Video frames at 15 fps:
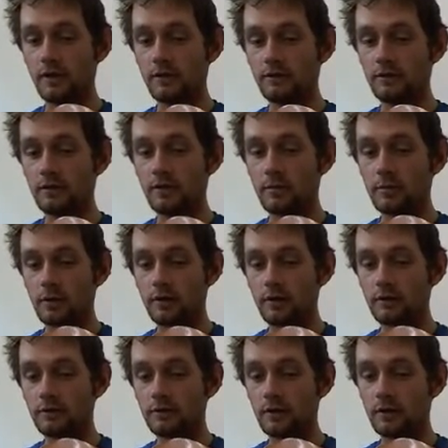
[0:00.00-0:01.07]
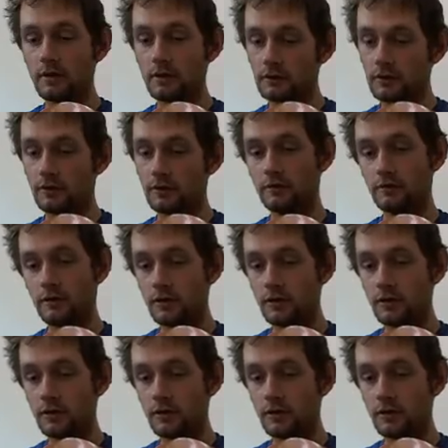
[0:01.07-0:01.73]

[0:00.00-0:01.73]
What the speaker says: C, B, C, G, C.